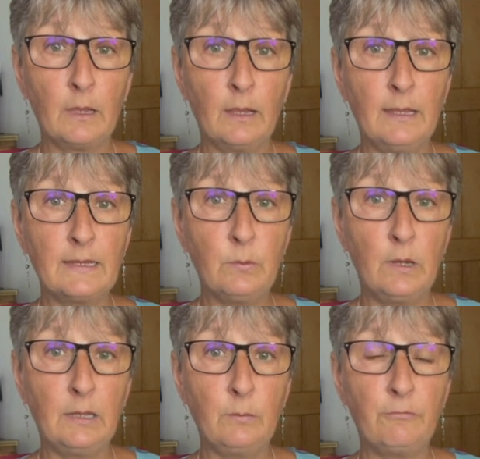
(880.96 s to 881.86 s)
it's
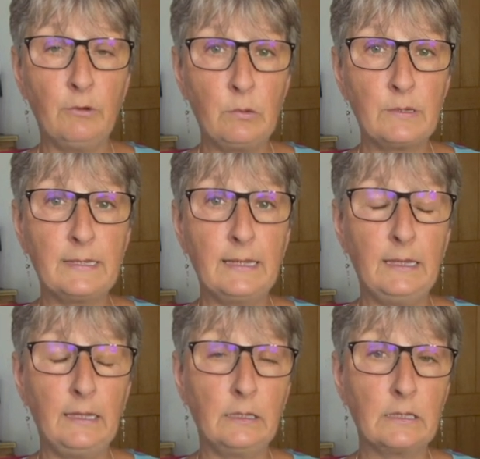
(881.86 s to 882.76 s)
working with
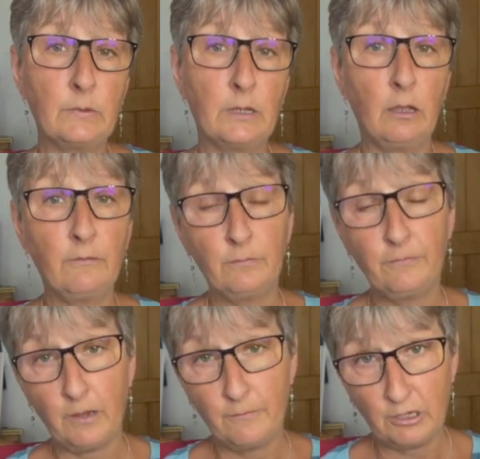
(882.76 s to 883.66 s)
frequency, because we're going from
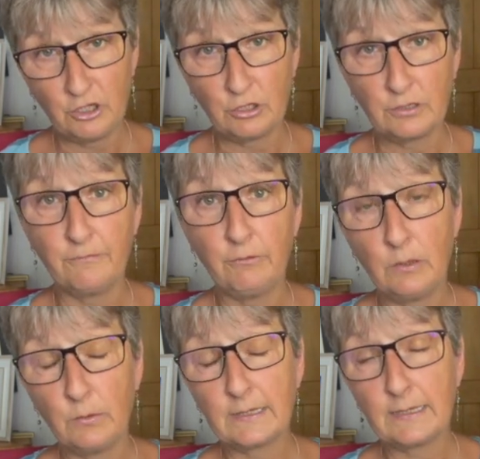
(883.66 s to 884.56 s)
vibration to
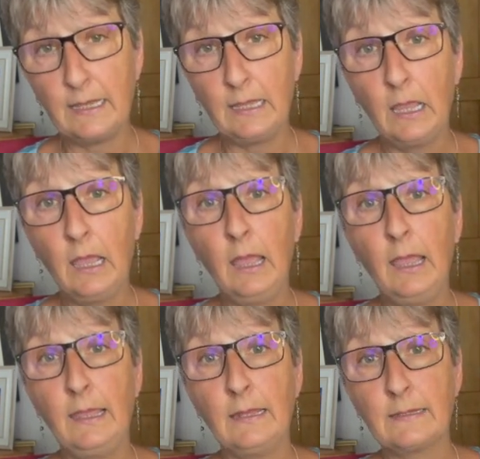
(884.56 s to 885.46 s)
frequency.
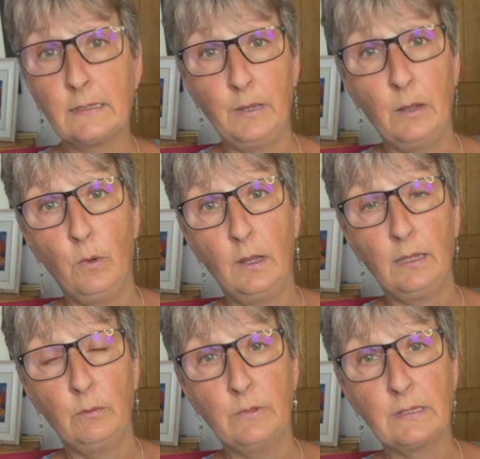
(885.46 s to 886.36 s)
It's about
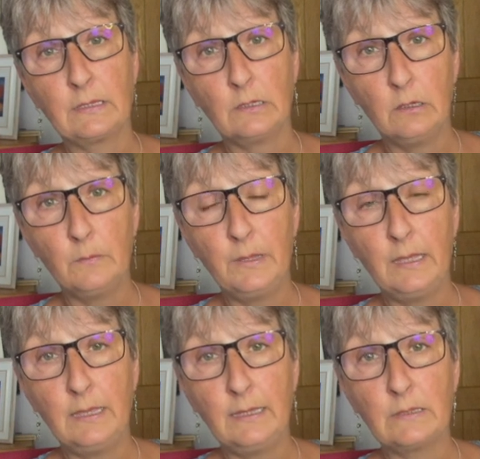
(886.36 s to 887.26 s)
working with the star
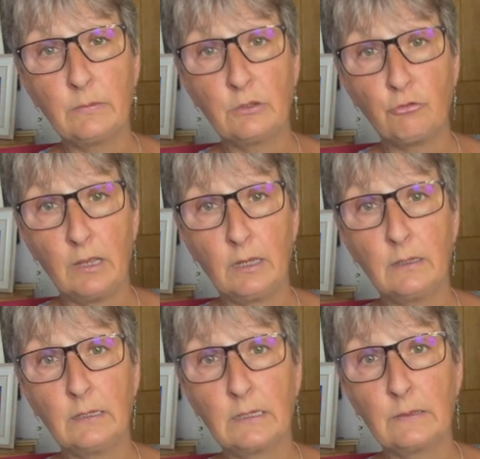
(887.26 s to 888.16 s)
beings, with the
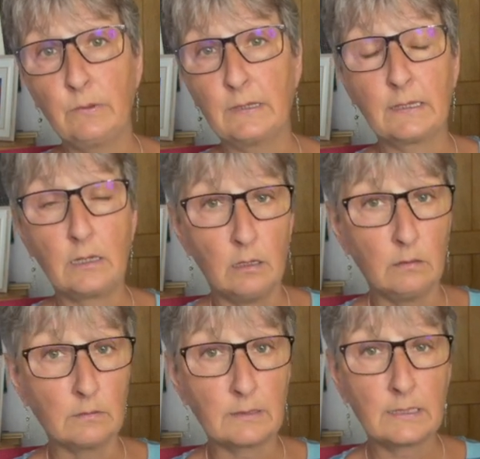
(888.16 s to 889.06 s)
dragons, with
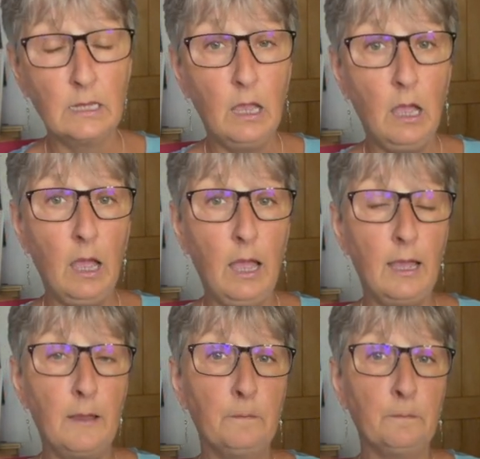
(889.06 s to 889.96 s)
skulls. I